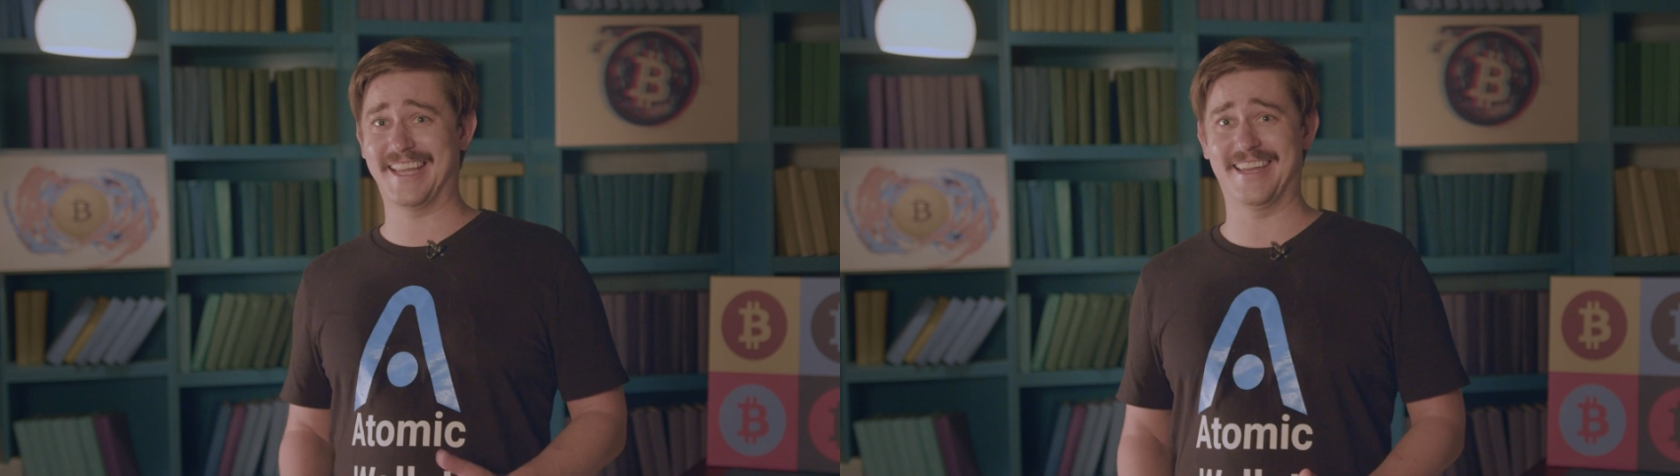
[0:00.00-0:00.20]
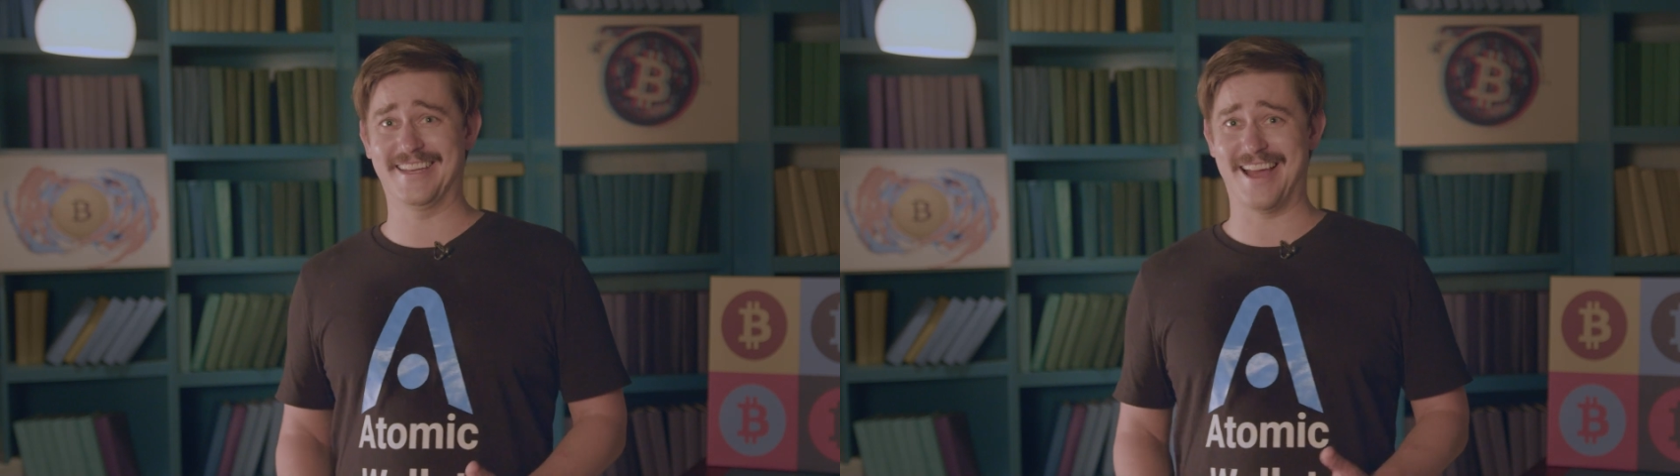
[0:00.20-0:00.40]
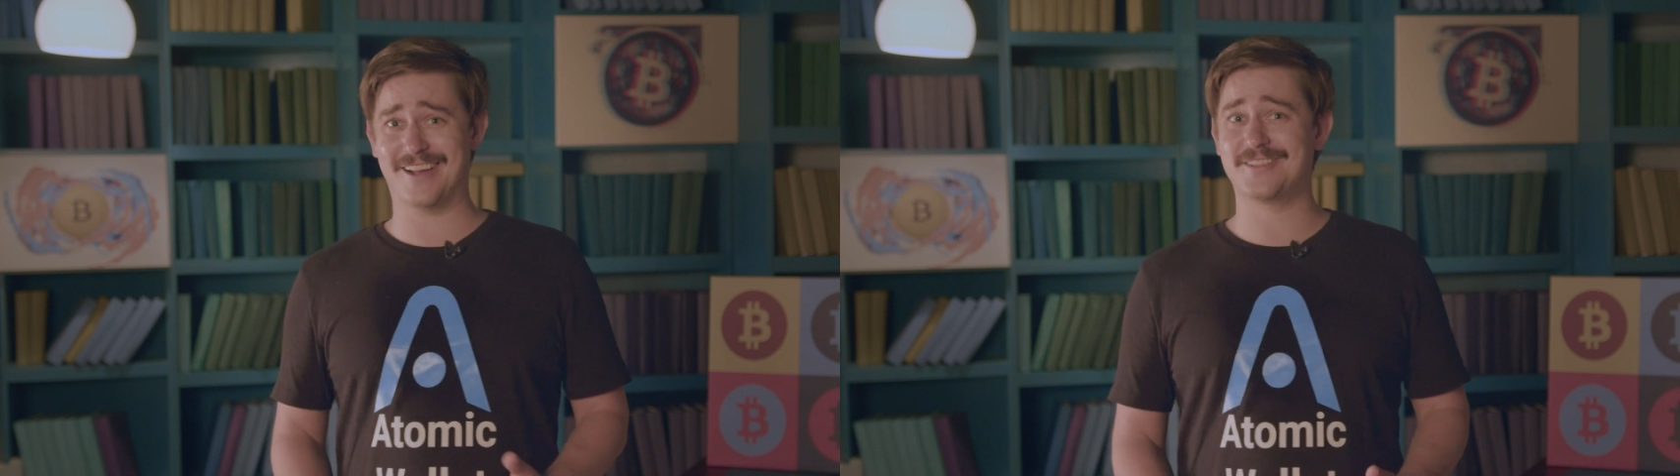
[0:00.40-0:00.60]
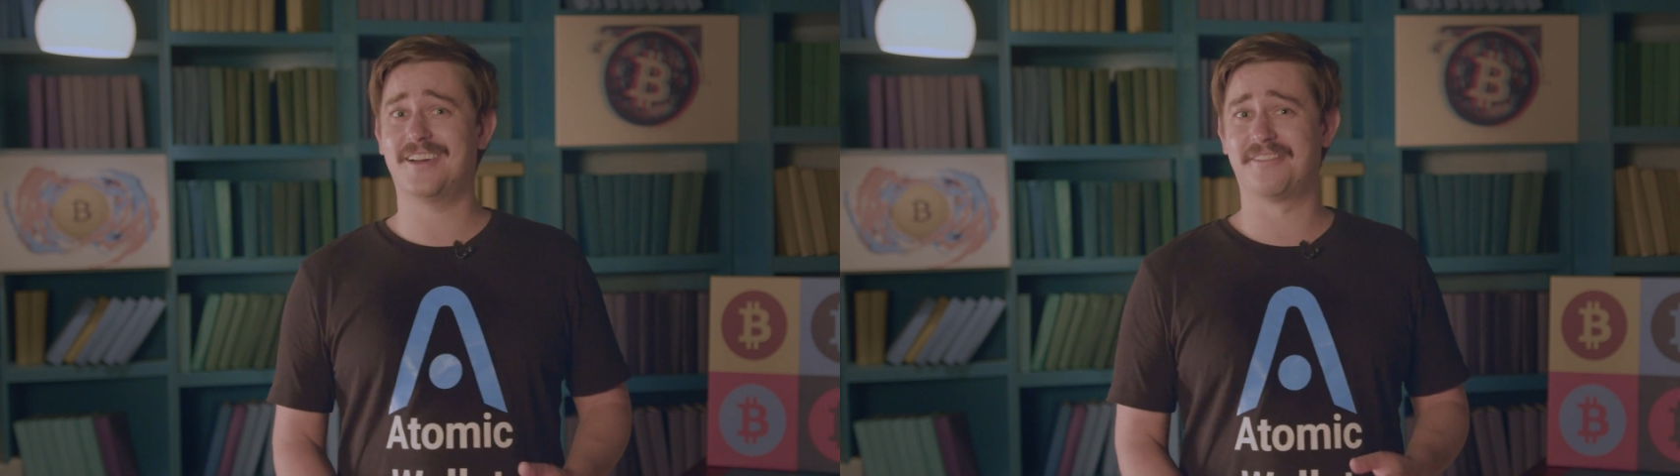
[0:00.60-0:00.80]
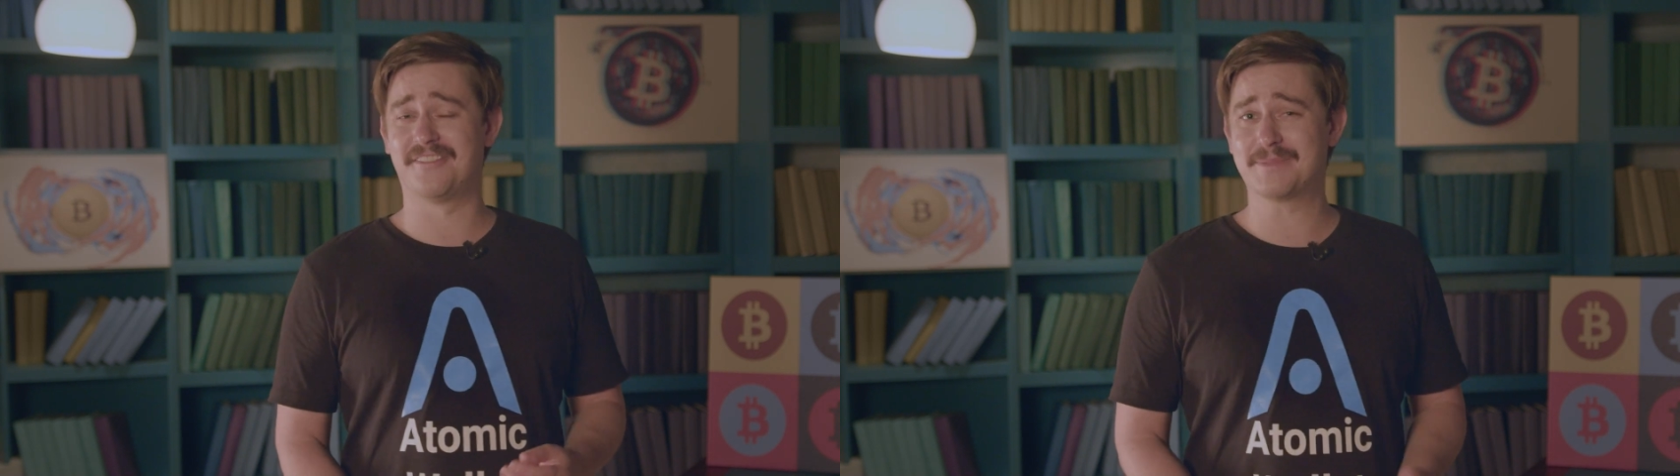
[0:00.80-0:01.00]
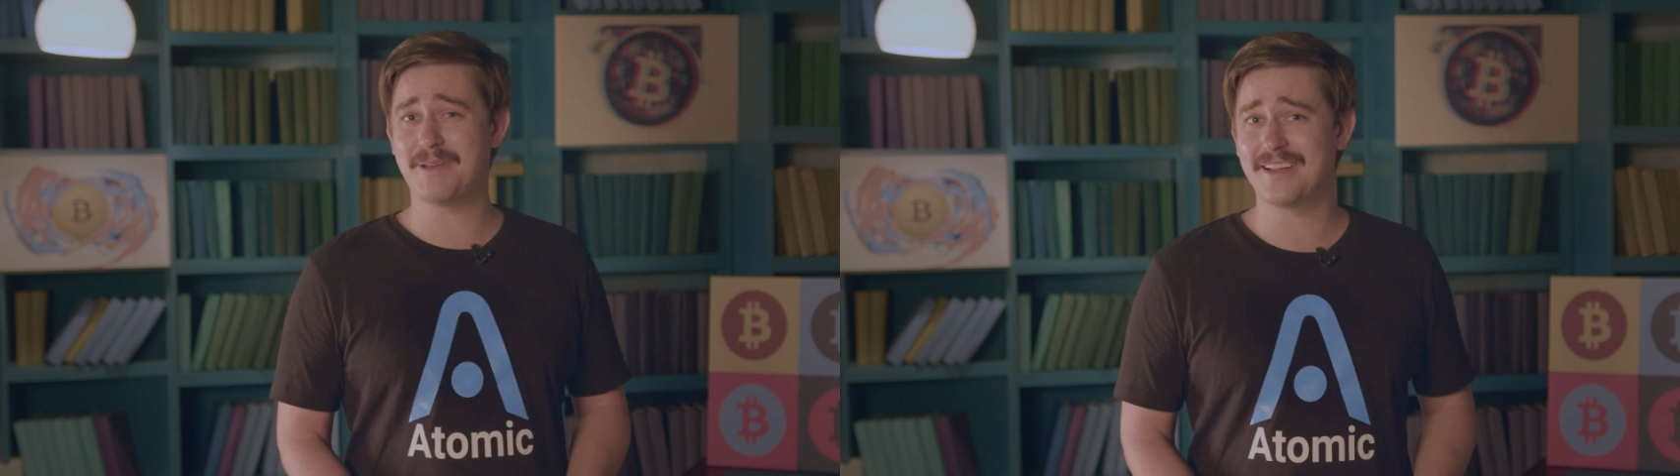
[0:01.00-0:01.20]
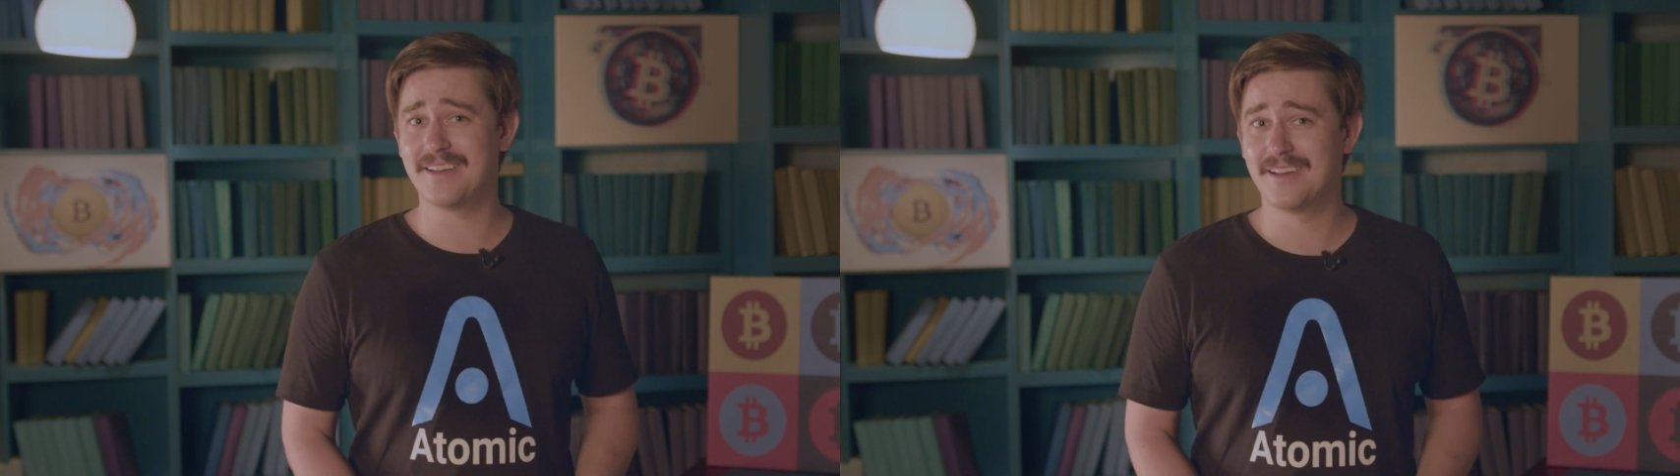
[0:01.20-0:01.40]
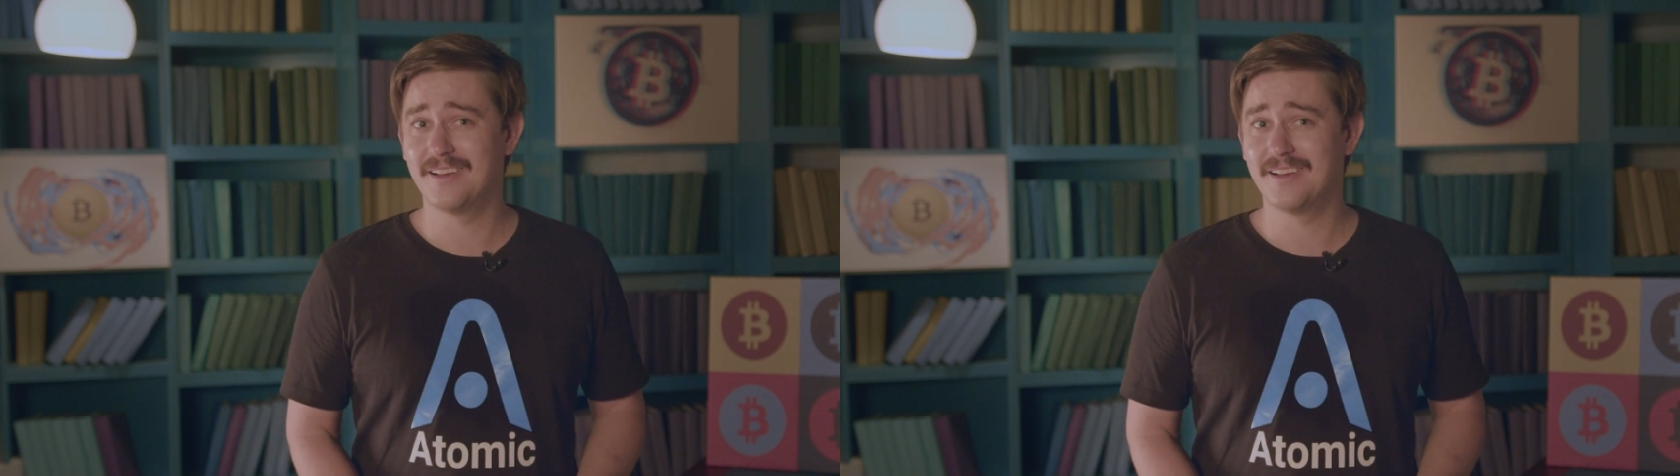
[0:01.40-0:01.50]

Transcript: get knocked off of its peg,